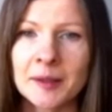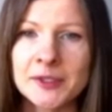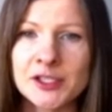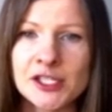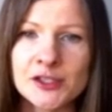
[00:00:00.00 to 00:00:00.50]

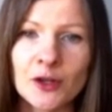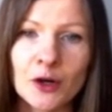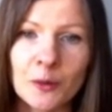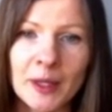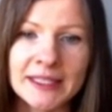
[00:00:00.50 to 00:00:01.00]
but just
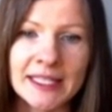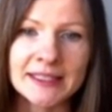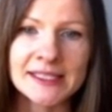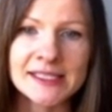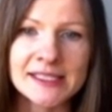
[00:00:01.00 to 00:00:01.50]
Norway
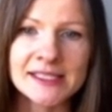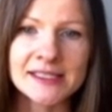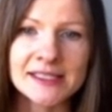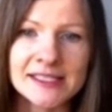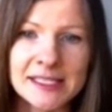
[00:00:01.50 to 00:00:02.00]
dentists
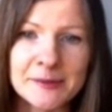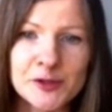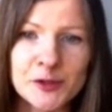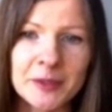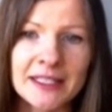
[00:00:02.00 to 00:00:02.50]
seems
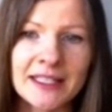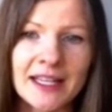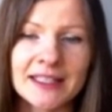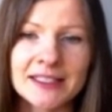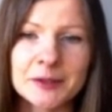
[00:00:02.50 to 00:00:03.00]
to be
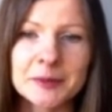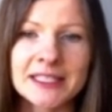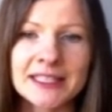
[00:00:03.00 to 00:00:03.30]
a little bit